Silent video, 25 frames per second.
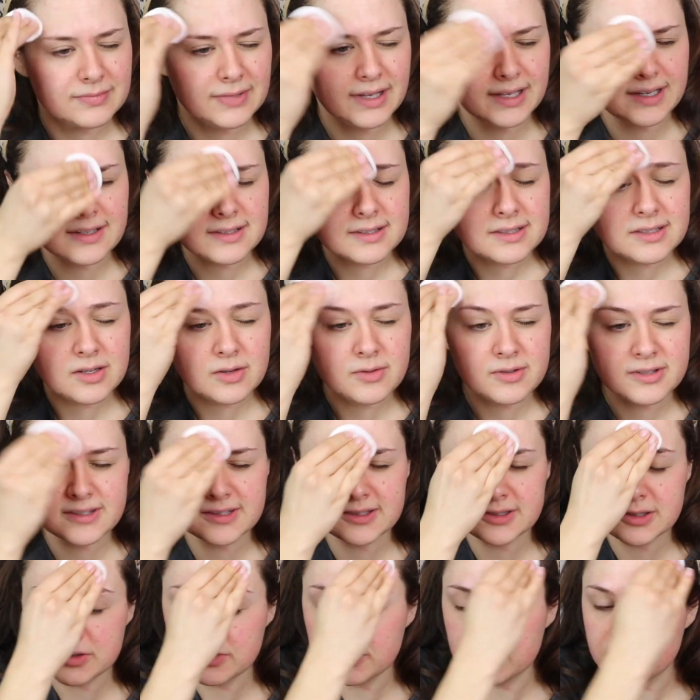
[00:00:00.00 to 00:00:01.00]
And it's so
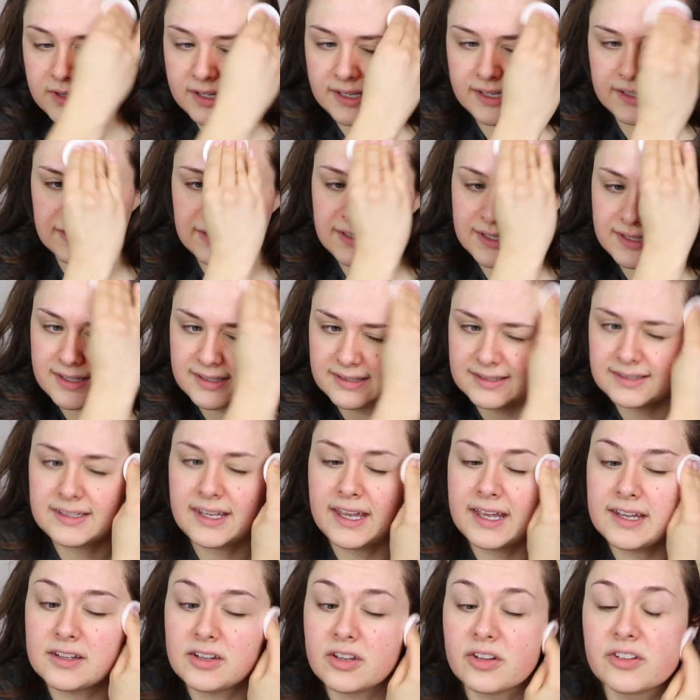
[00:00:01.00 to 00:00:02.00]
soothing to the
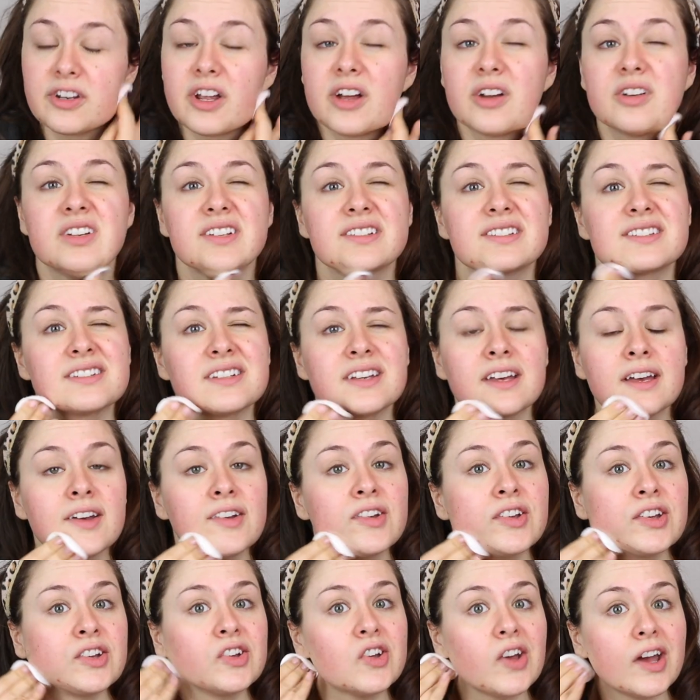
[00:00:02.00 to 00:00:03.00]
skin. You'll notice
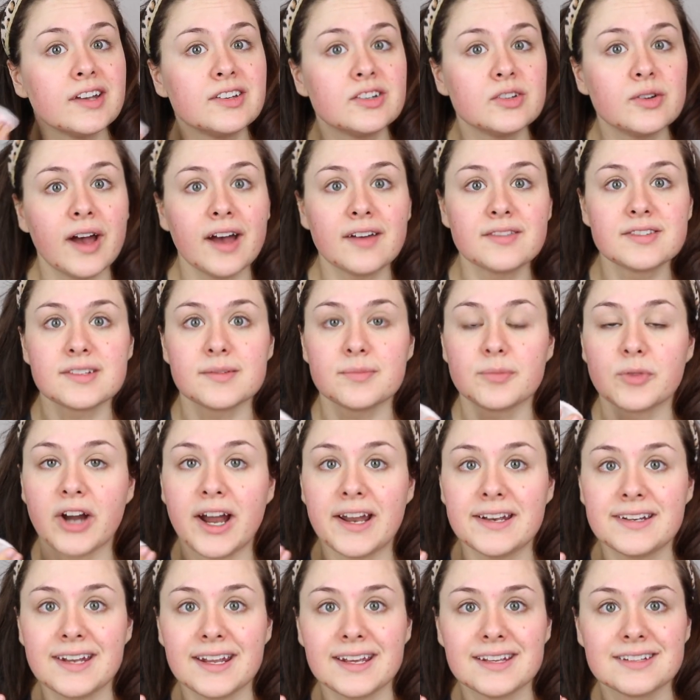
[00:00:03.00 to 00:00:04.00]
I do have some
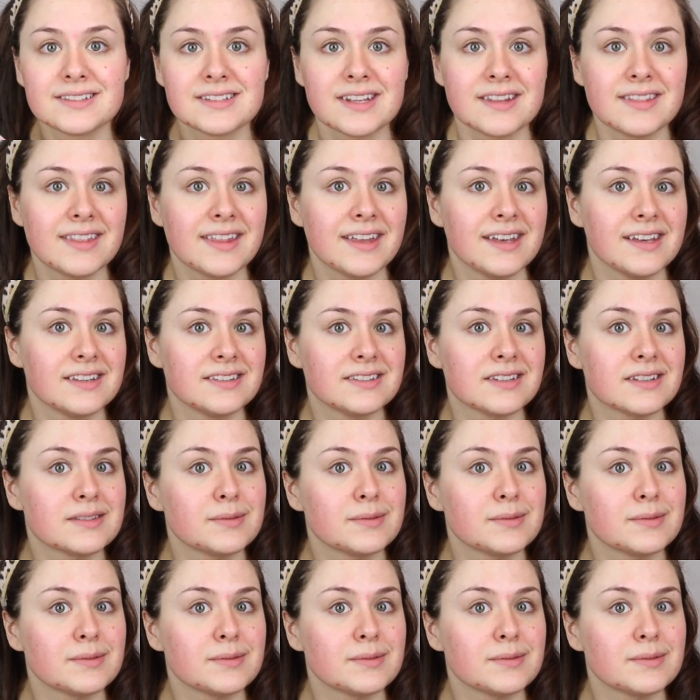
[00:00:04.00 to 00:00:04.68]
redness and things,